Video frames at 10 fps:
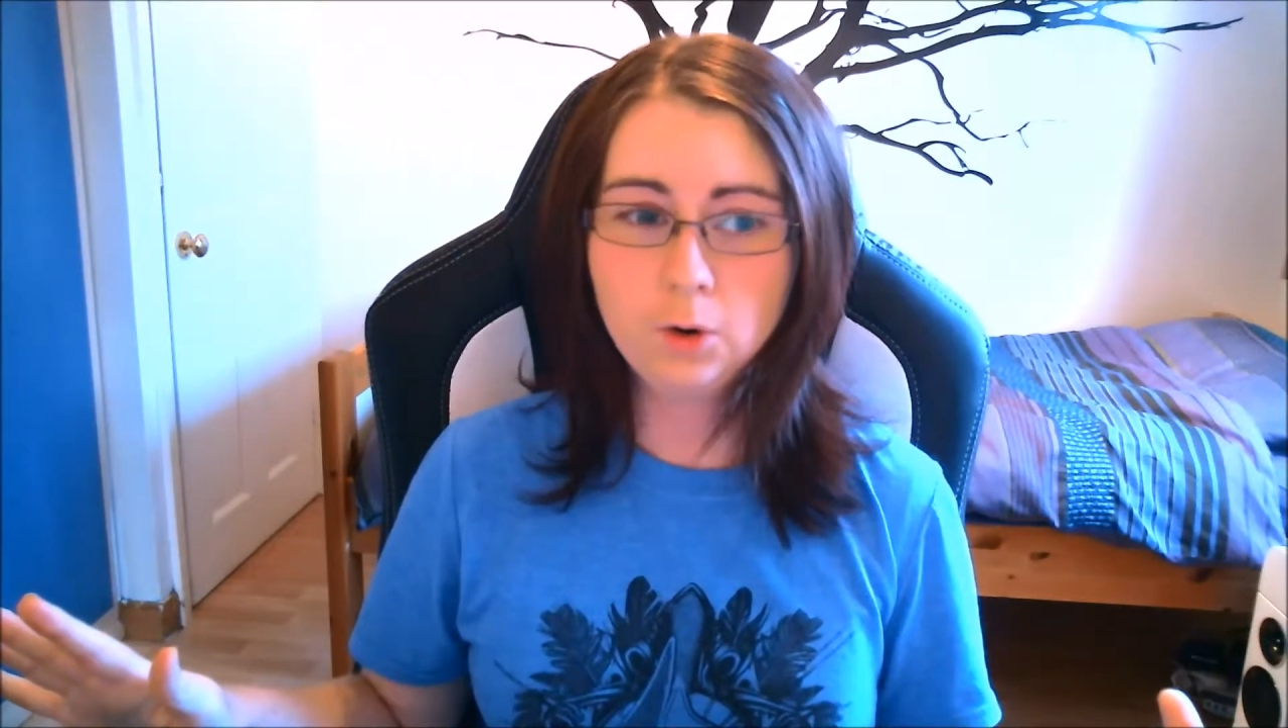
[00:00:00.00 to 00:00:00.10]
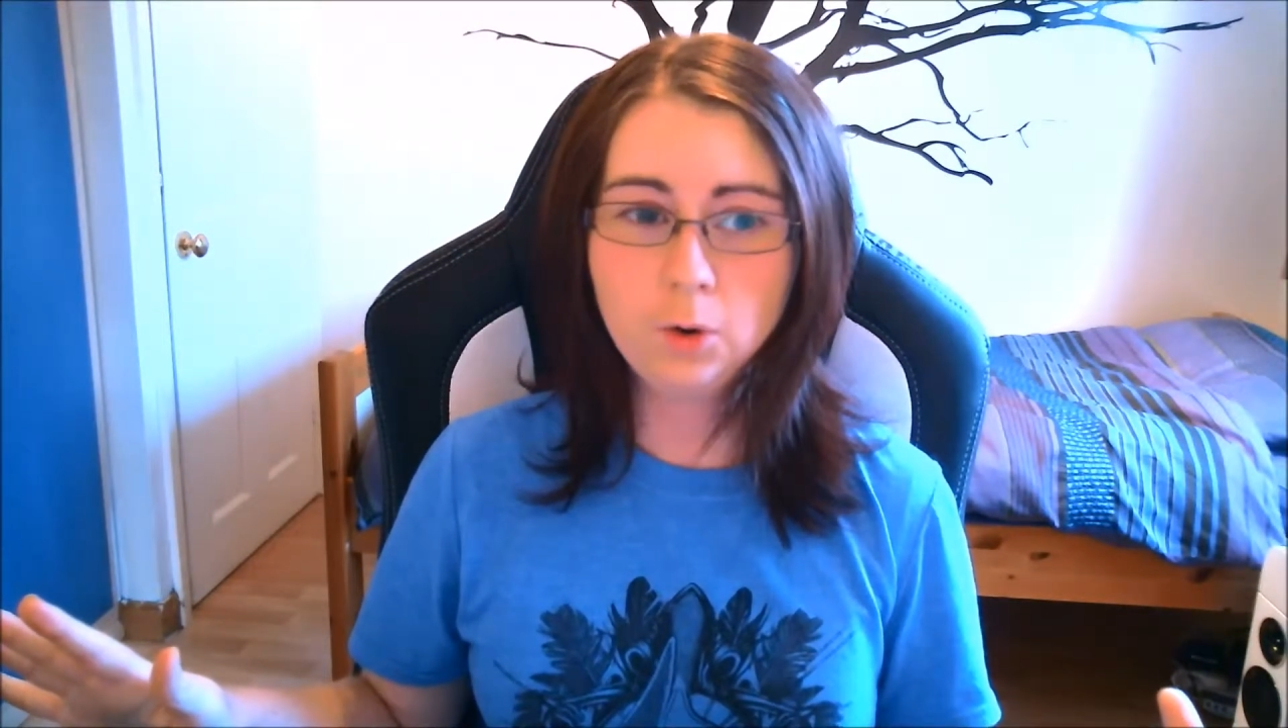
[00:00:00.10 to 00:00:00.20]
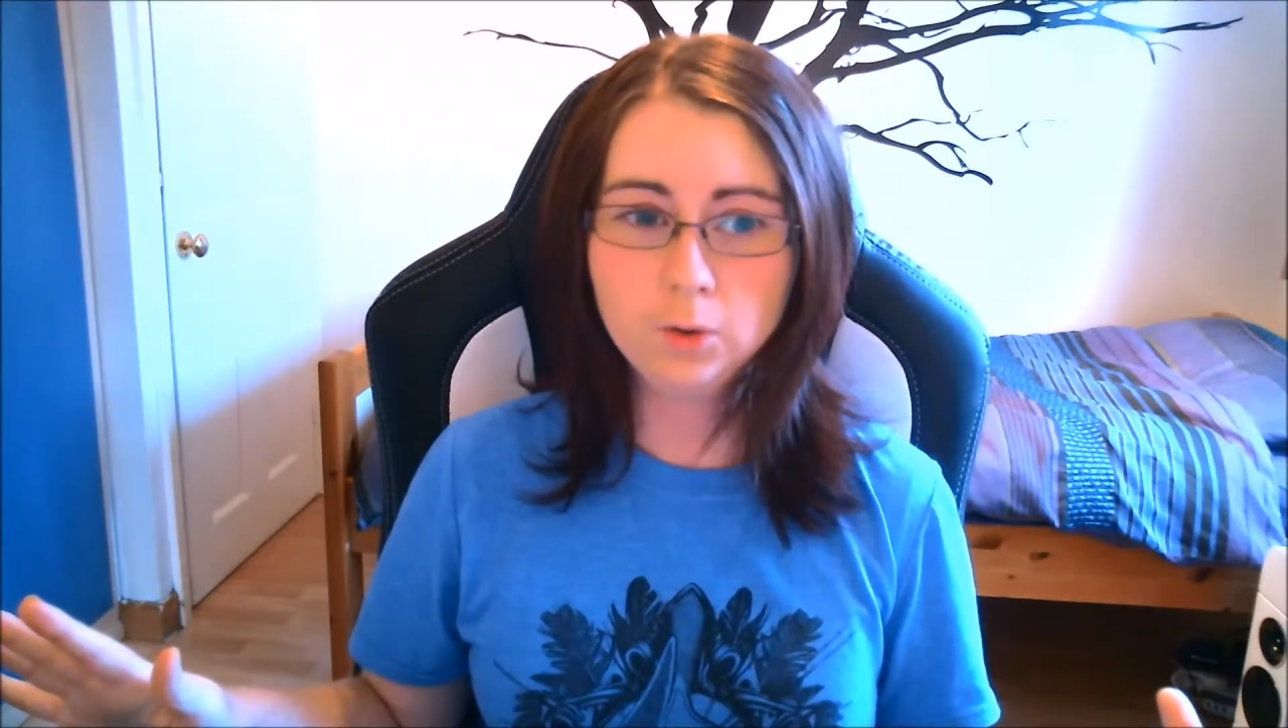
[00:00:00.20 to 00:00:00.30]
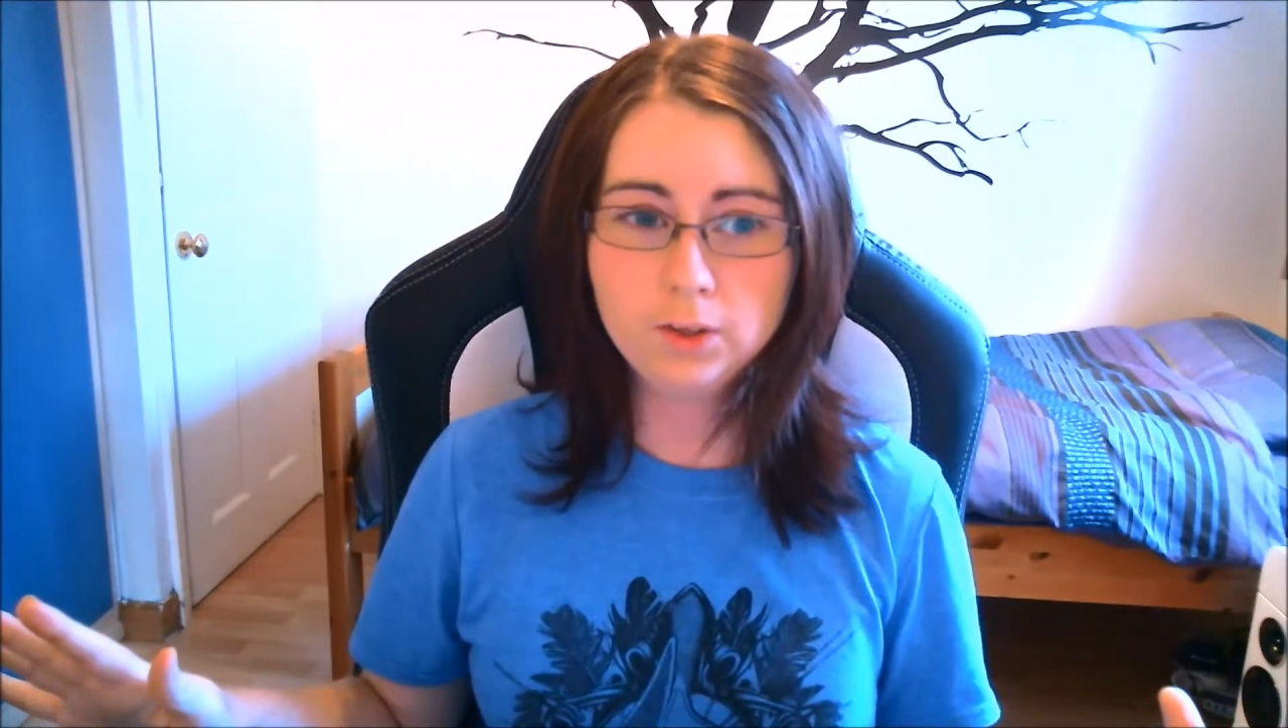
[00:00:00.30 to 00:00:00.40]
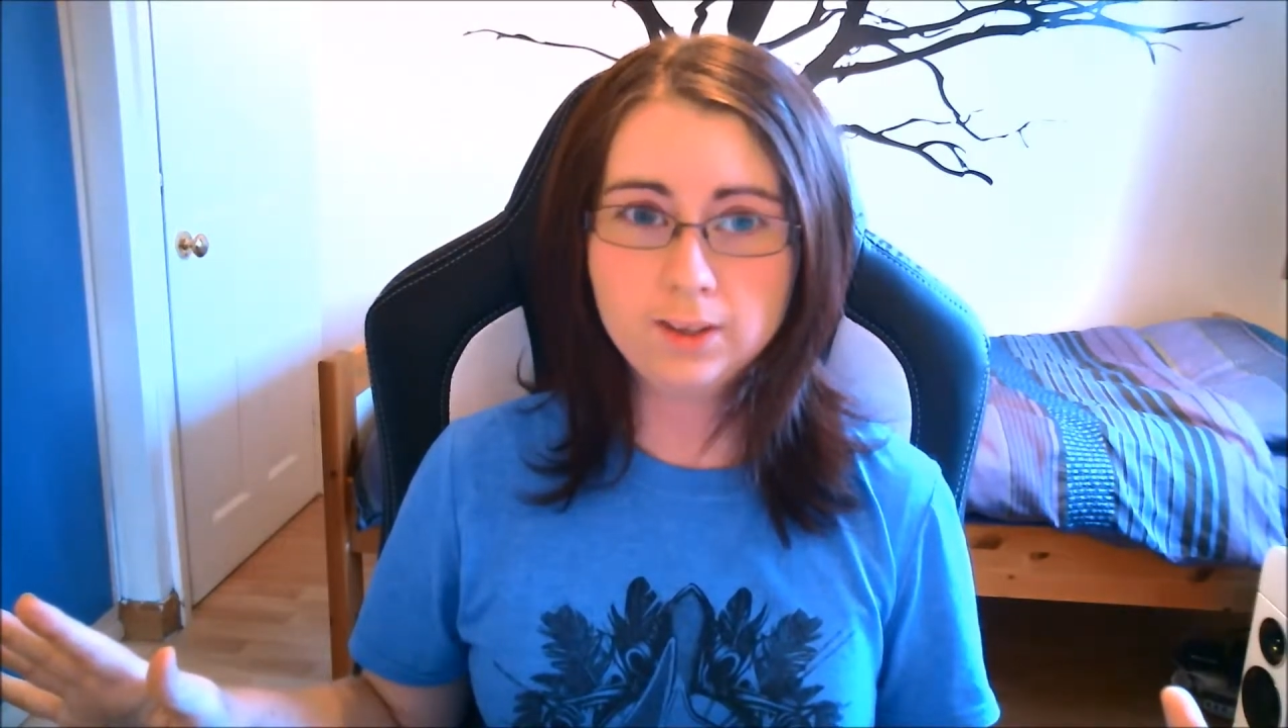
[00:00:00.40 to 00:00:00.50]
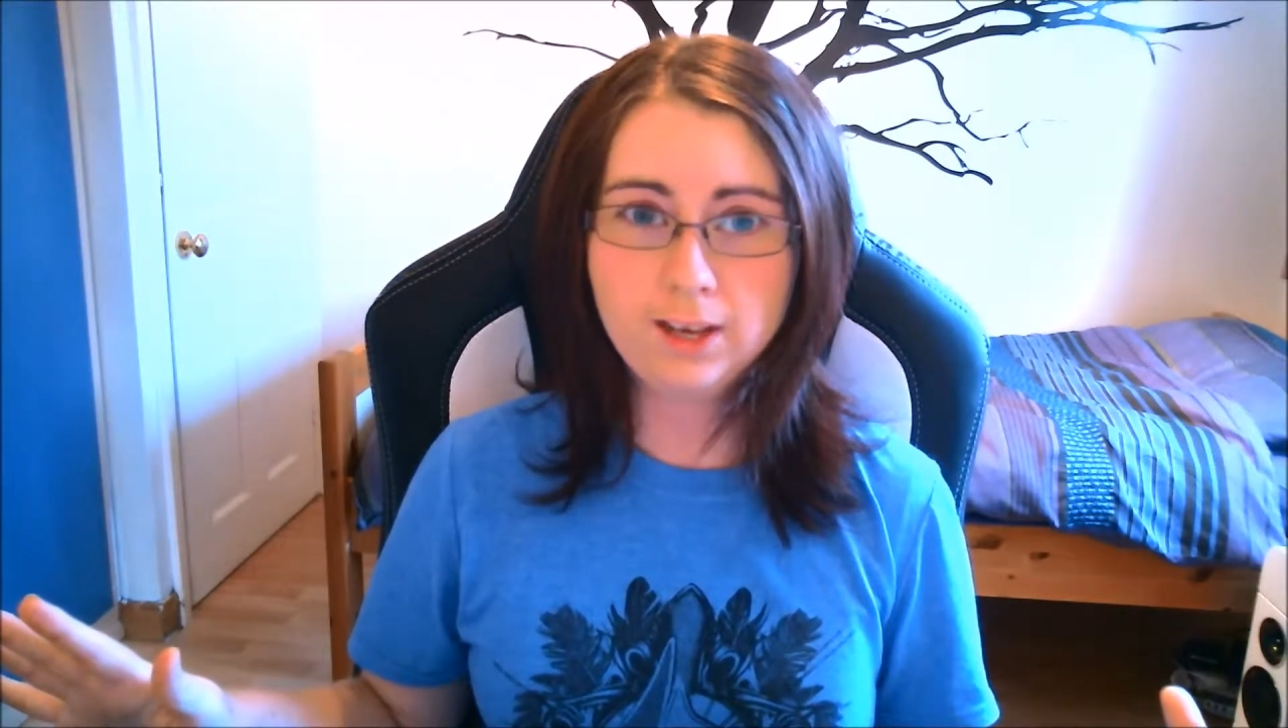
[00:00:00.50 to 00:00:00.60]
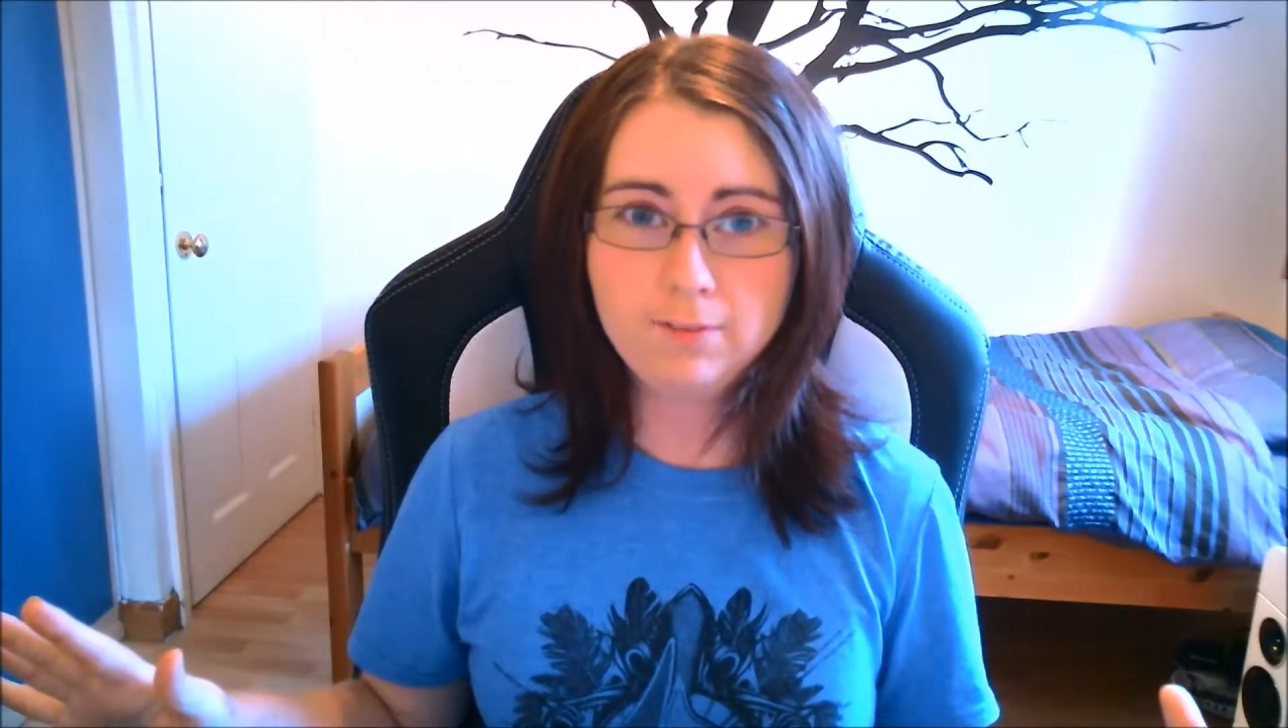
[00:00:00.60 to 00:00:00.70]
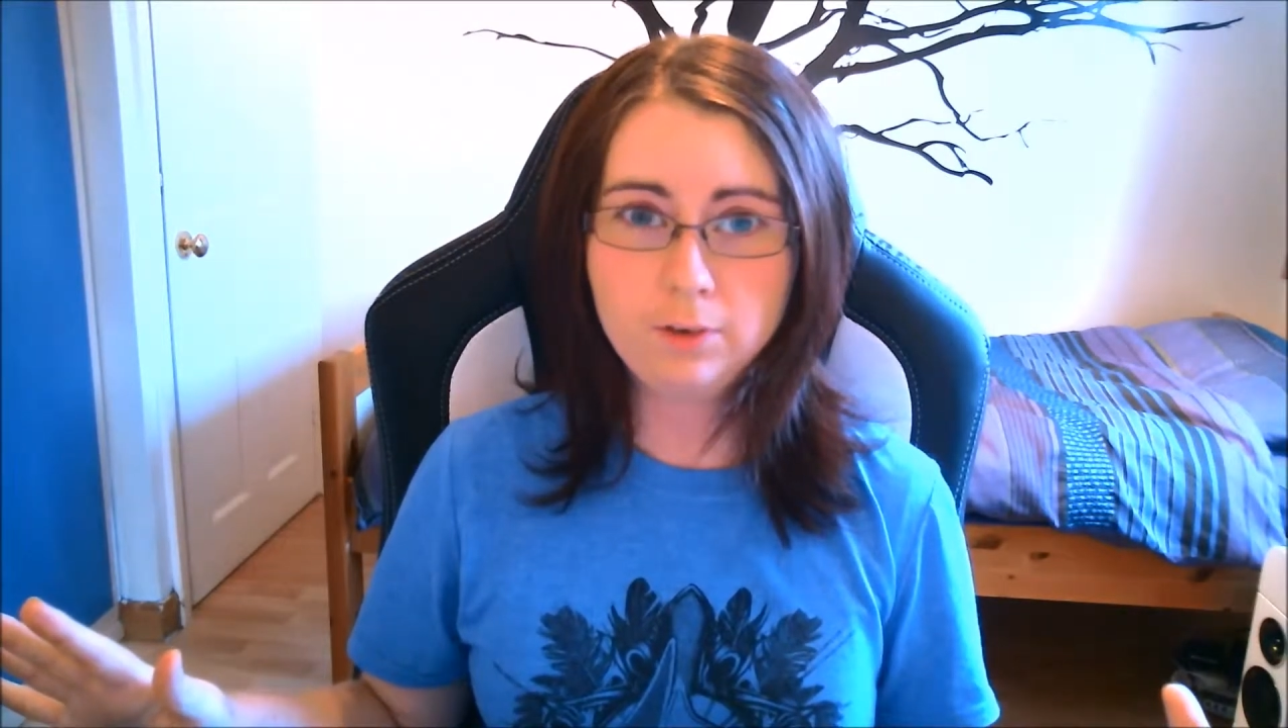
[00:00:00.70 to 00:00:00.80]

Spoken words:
or that they've